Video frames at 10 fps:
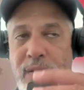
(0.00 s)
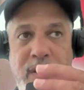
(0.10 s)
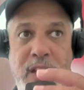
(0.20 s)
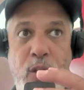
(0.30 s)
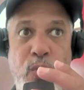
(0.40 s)

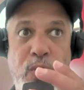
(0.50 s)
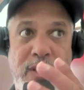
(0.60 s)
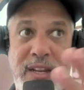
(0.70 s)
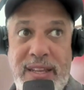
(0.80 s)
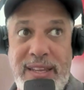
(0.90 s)
that they weren't
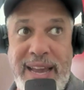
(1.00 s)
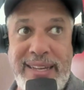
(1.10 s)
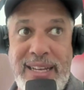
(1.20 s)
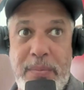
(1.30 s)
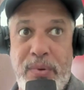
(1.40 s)
getting
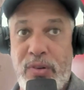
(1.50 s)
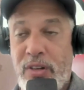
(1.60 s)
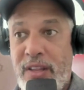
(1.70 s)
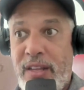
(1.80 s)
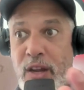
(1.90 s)
ganged up on,
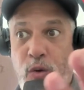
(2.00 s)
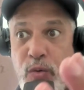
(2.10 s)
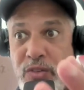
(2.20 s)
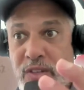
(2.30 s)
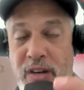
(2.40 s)
and that no
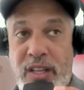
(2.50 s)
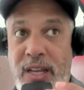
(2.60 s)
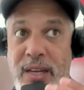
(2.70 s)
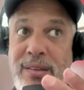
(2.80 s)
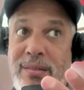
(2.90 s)
one was going to
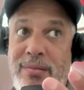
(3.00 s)
get,